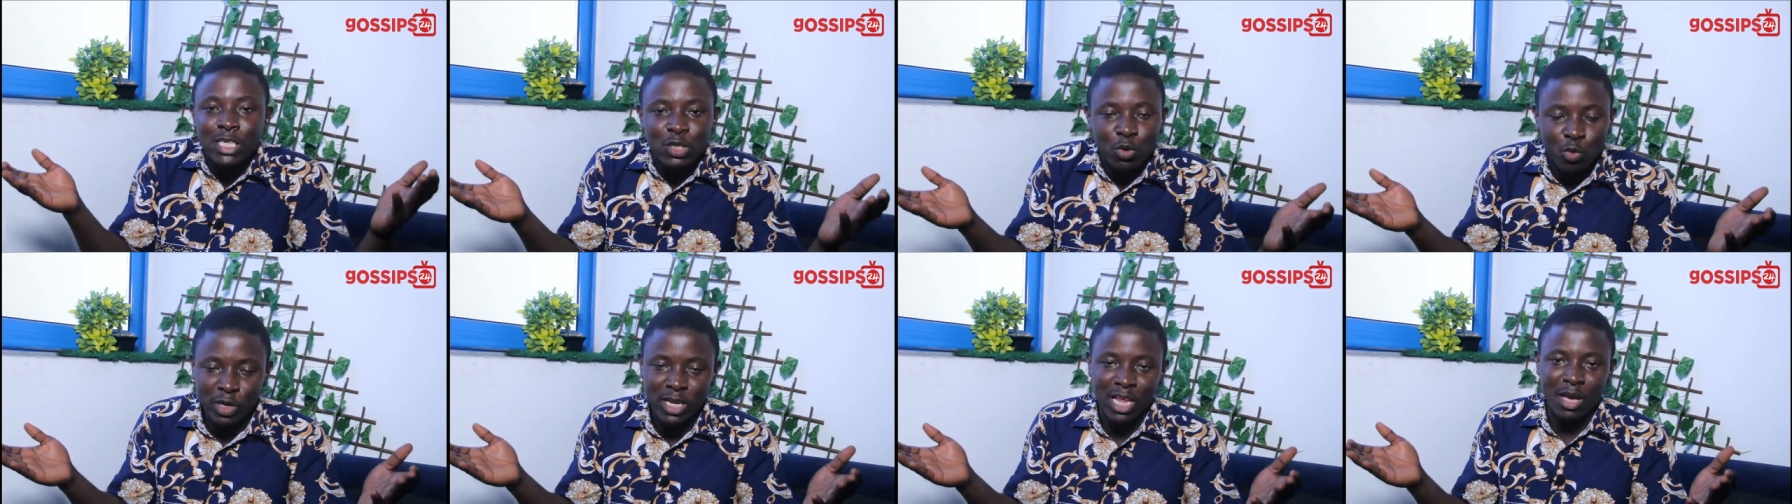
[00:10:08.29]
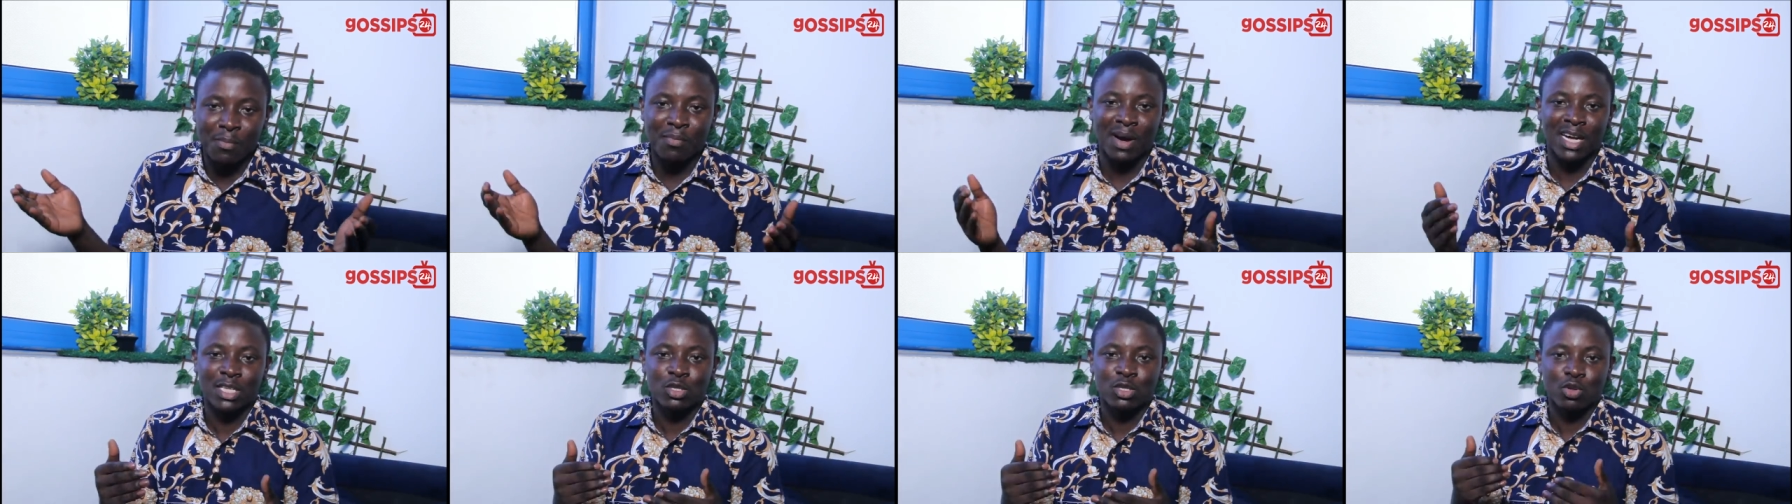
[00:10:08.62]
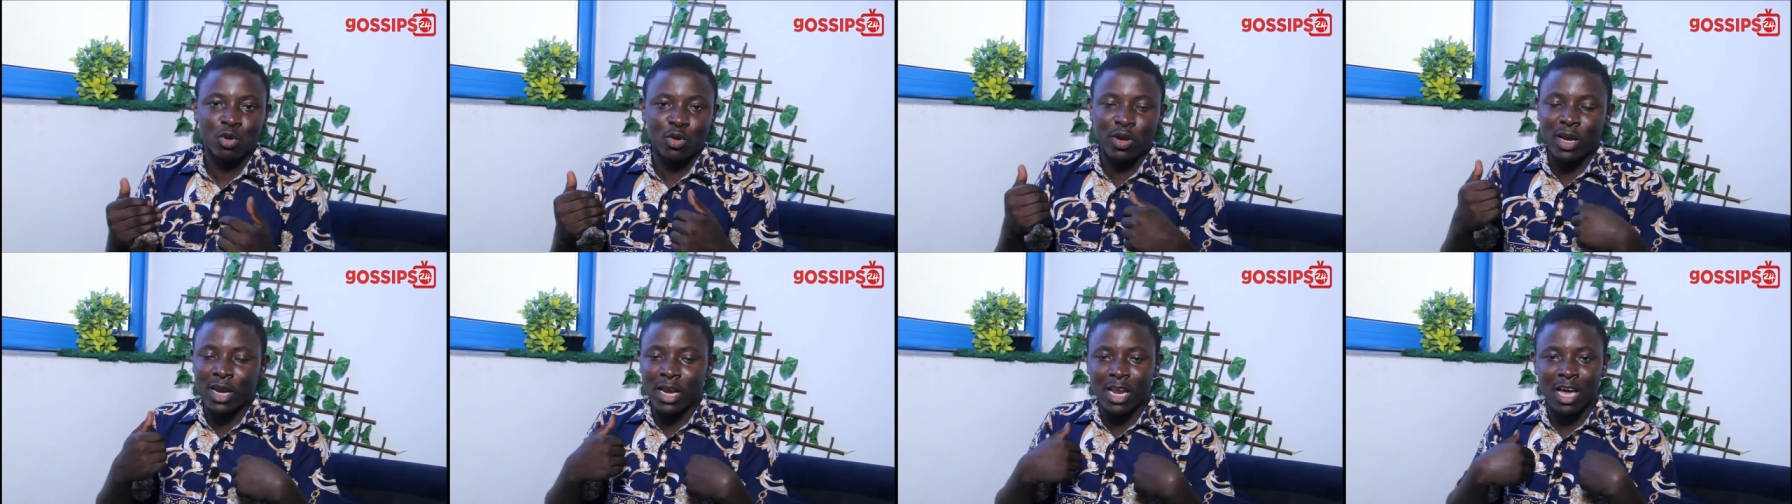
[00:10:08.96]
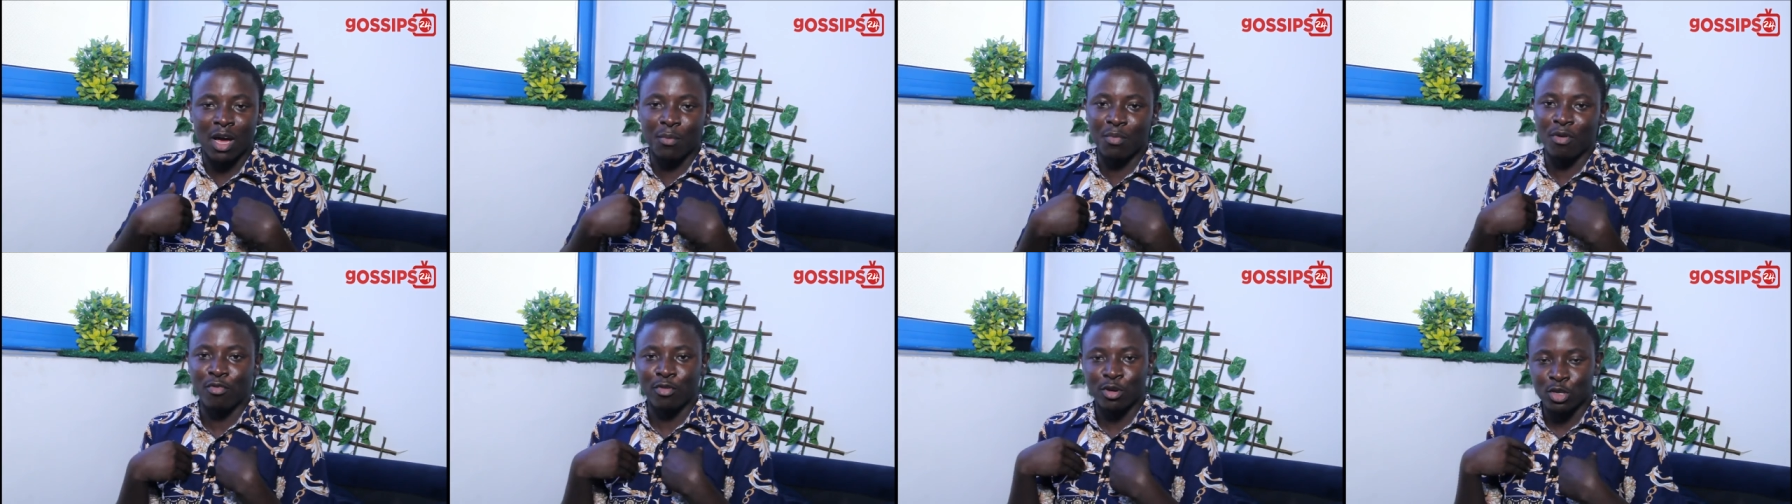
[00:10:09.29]
Juma there, but all on the
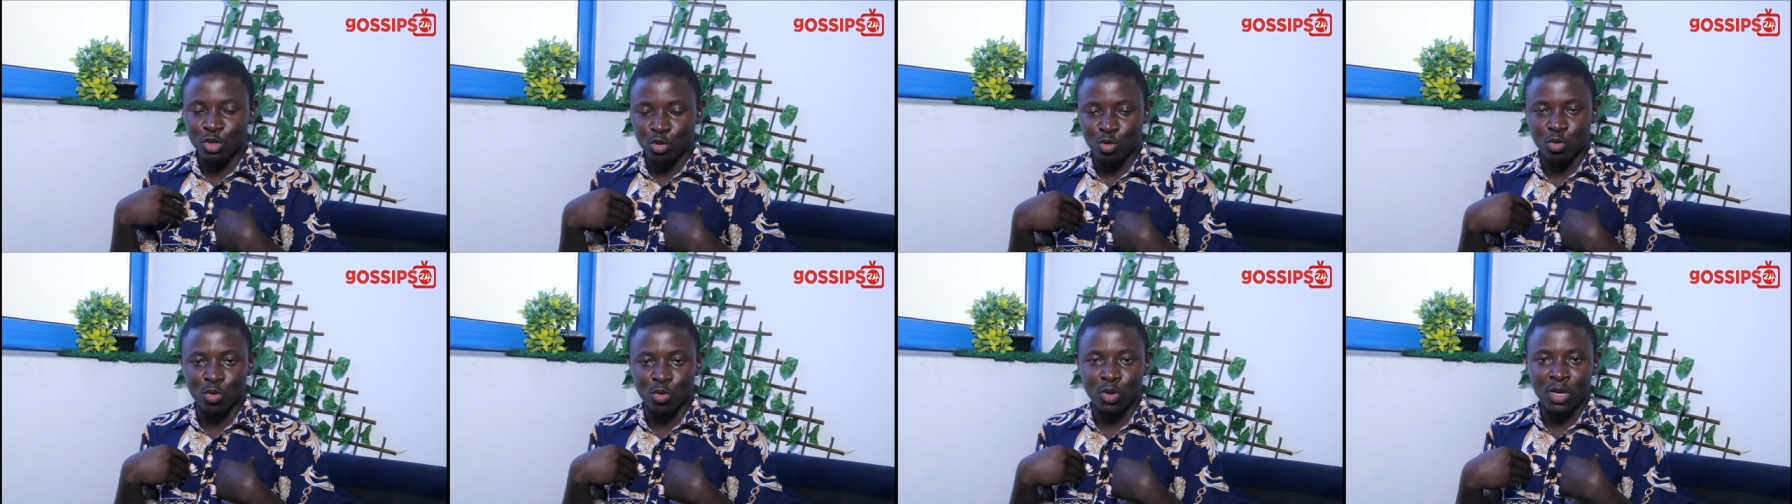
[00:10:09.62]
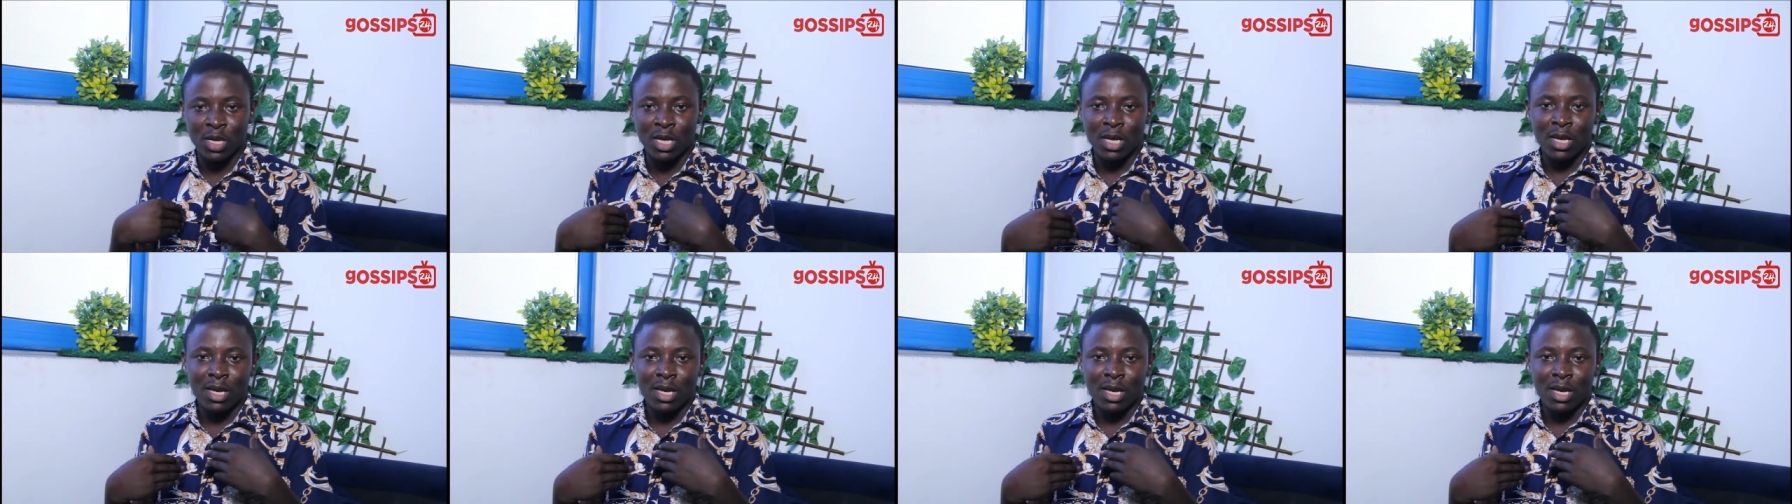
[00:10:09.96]
other phone so.